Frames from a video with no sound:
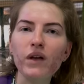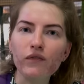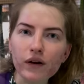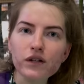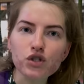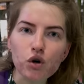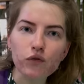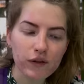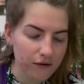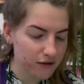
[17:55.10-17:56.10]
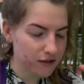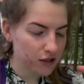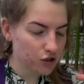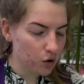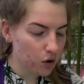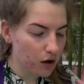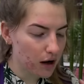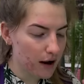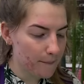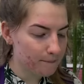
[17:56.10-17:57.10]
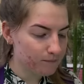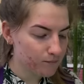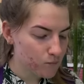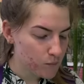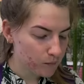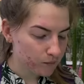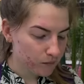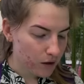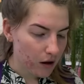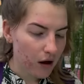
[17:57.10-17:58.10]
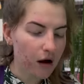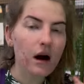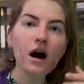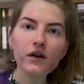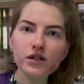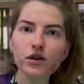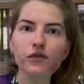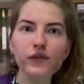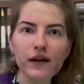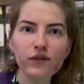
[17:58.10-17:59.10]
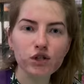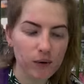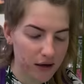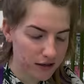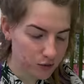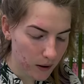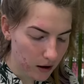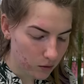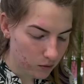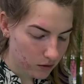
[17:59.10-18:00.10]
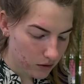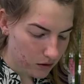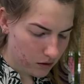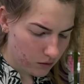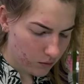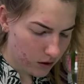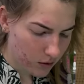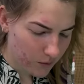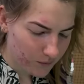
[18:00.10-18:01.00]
very strong flavors. It's got um, a curry sort of flavor to it as well. Wow.